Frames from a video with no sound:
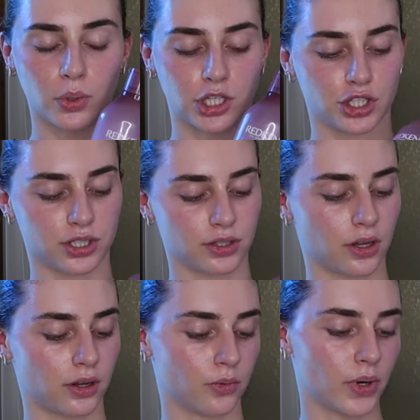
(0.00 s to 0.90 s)
which is
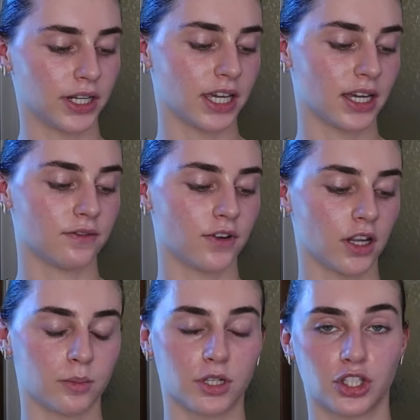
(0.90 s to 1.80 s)
the Redken
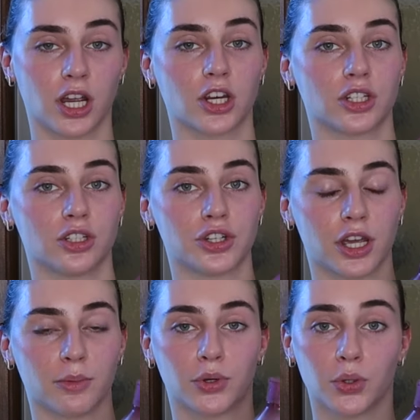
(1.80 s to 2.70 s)
Volume Injection
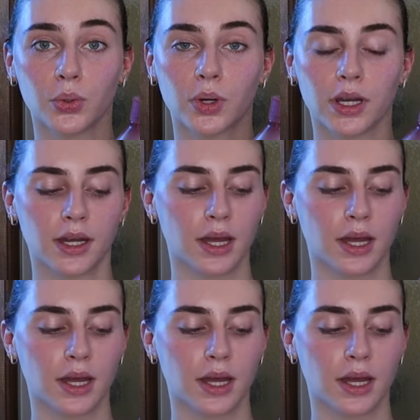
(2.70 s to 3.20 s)
Shampoo.